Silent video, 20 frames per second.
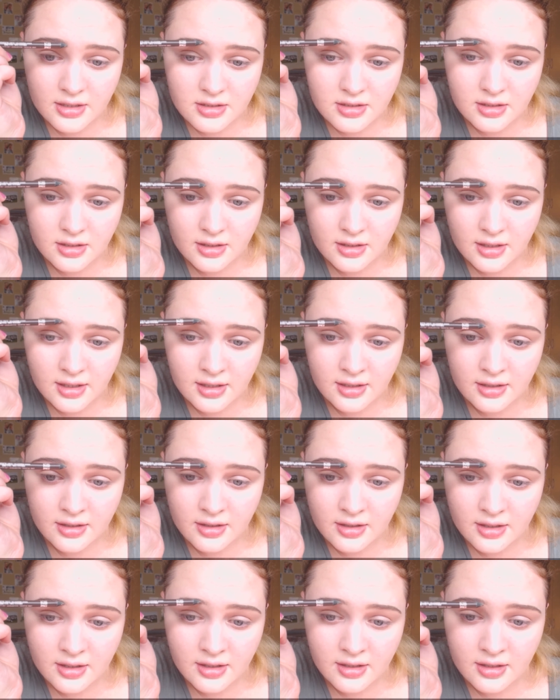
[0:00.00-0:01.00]
place the
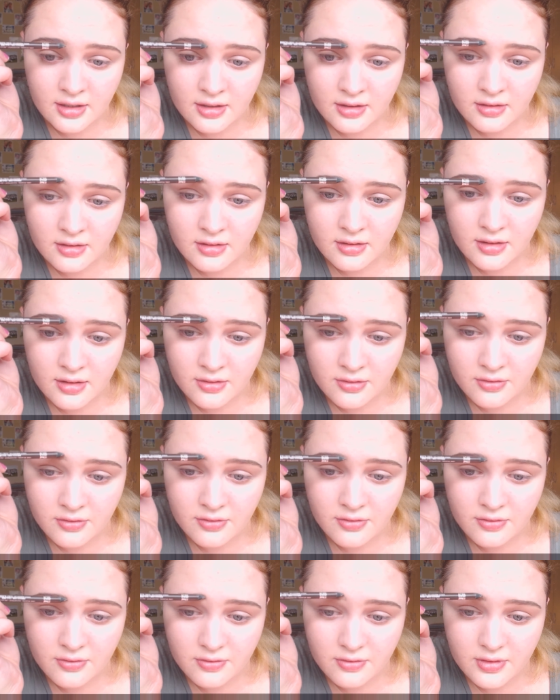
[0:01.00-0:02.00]
colour there
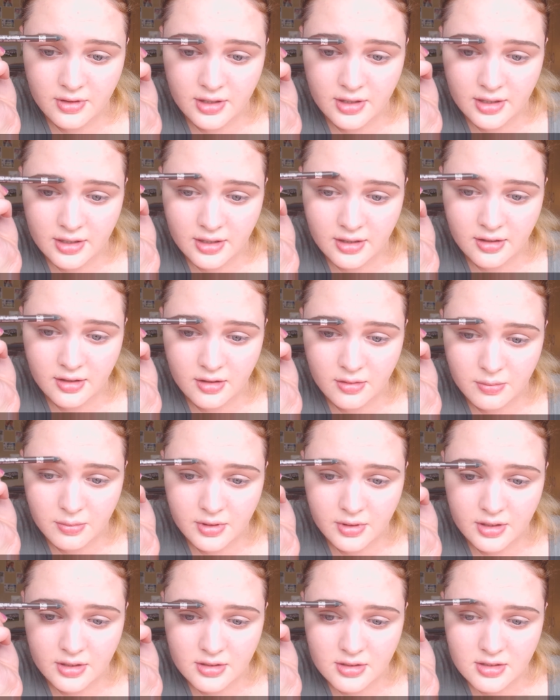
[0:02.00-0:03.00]
and flick it
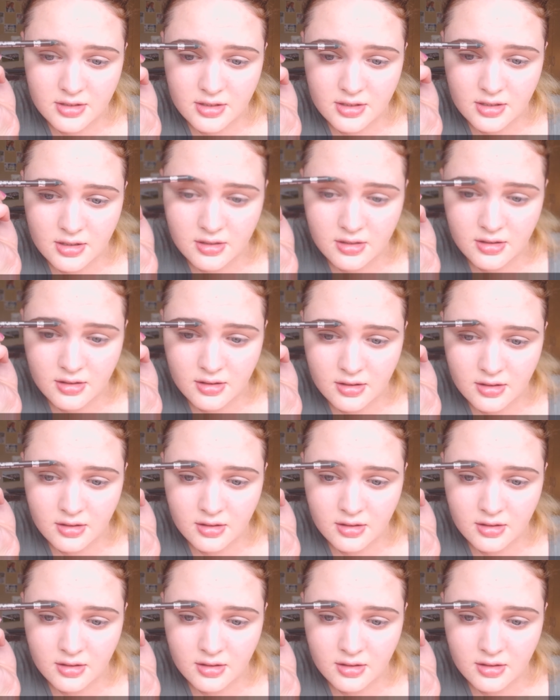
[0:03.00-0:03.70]
upwards.